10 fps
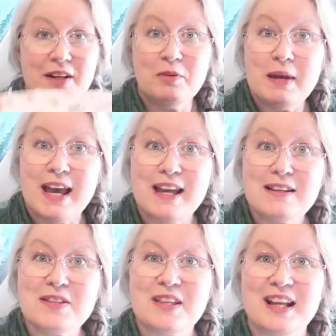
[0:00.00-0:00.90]
inner
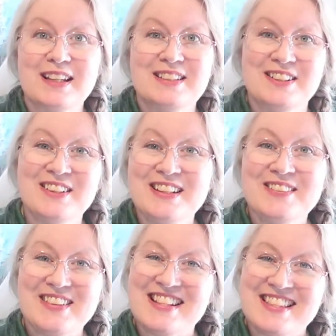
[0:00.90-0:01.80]
bag so that I could turn
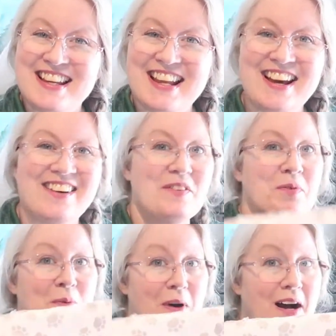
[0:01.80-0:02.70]
it right side out.
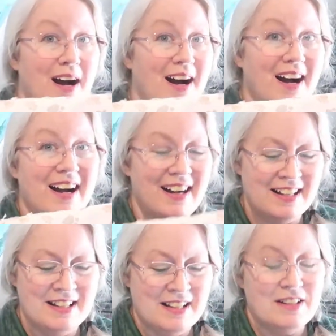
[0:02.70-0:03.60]
Wah!
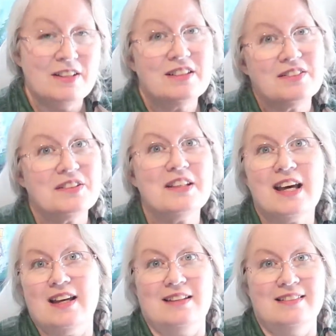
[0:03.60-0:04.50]
Don't do
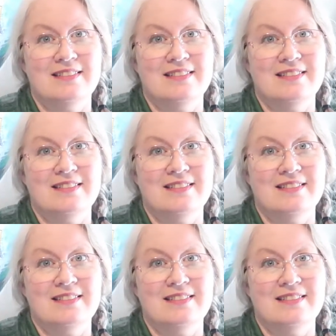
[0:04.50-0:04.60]
that.